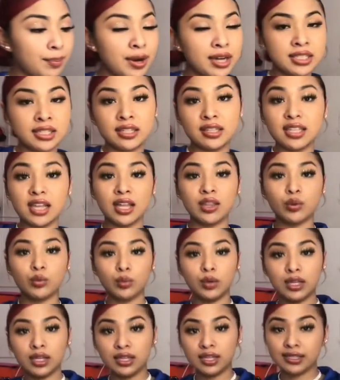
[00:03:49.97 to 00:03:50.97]
to the other
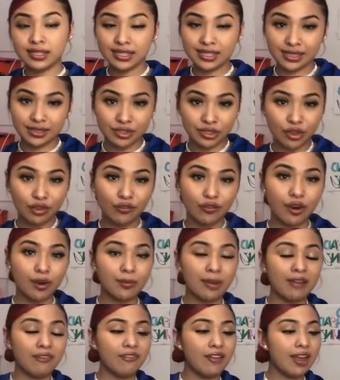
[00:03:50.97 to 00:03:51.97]
one, this is so far
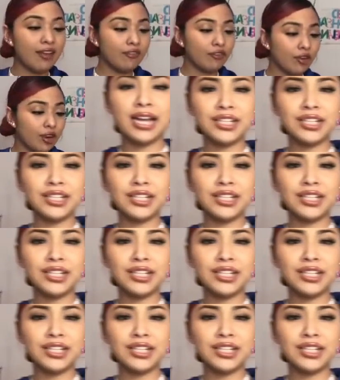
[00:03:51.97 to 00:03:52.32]
my favorite.